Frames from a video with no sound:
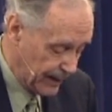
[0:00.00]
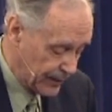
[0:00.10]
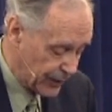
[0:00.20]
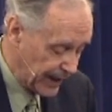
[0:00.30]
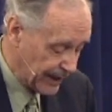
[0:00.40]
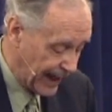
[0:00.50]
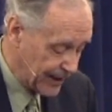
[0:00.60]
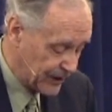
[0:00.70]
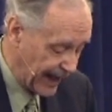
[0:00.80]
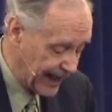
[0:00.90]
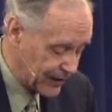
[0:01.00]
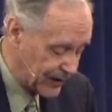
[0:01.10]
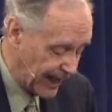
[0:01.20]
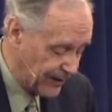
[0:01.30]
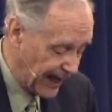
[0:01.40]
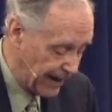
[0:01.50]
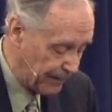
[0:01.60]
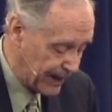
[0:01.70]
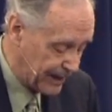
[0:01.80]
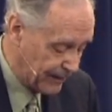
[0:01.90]
Je- Isaiah said that
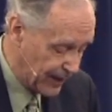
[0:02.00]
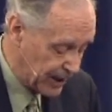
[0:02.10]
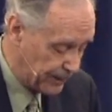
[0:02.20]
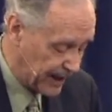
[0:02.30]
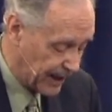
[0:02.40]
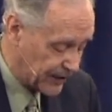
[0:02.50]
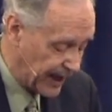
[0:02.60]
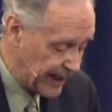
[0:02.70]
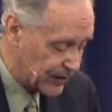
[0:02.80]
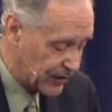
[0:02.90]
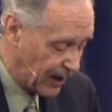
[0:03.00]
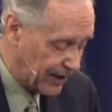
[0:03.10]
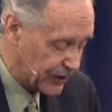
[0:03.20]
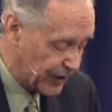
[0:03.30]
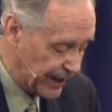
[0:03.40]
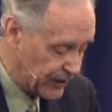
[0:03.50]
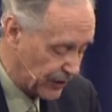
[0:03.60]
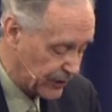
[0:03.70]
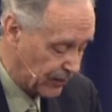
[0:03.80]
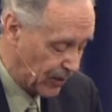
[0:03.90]
be- this because he saw
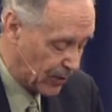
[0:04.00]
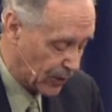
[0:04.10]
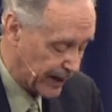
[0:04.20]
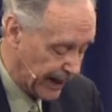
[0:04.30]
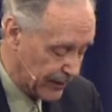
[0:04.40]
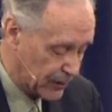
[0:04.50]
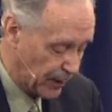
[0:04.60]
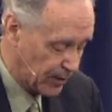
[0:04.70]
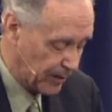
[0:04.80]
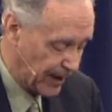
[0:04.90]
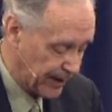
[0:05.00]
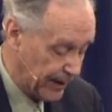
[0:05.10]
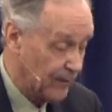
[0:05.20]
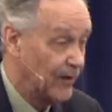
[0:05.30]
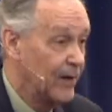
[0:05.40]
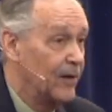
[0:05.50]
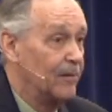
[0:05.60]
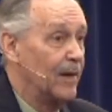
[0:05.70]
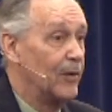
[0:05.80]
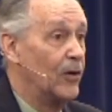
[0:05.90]
Jesus' glory and spoke about him.
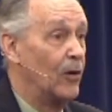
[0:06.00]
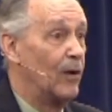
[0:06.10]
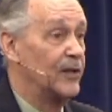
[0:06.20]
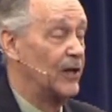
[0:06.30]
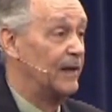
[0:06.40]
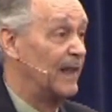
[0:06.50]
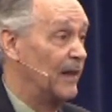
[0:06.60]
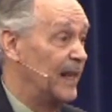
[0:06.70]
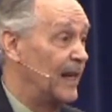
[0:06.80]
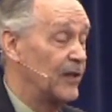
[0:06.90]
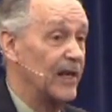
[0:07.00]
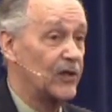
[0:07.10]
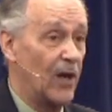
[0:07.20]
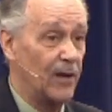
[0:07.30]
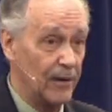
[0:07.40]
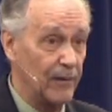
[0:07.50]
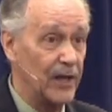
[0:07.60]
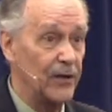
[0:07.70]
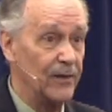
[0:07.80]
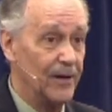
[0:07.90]
Remember who it was that, that Isaiah saw in the
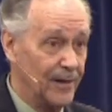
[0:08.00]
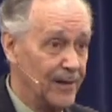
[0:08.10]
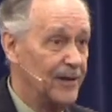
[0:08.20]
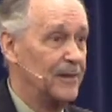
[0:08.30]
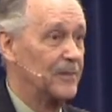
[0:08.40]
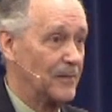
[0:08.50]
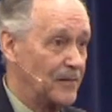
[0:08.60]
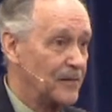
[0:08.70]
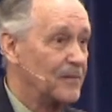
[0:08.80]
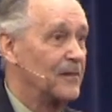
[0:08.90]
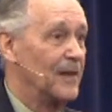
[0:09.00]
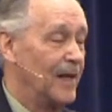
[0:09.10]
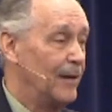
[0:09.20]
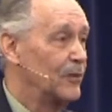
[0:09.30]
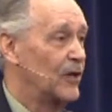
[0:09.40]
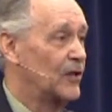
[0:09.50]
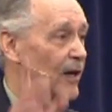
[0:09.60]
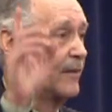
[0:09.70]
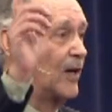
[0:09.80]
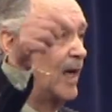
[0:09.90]
vision? That was the
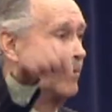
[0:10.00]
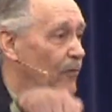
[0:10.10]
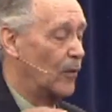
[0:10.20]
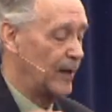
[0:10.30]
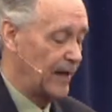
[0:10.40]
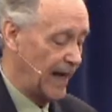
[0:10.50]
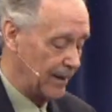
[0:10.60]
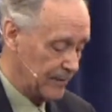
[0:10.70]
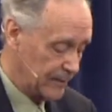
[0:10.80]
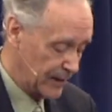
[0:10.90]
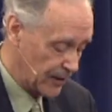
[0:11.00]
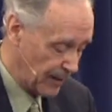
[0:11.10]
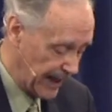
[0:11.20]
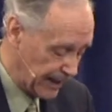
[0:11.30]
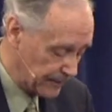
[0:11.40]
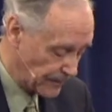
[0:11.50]
Son of God before he came as a man.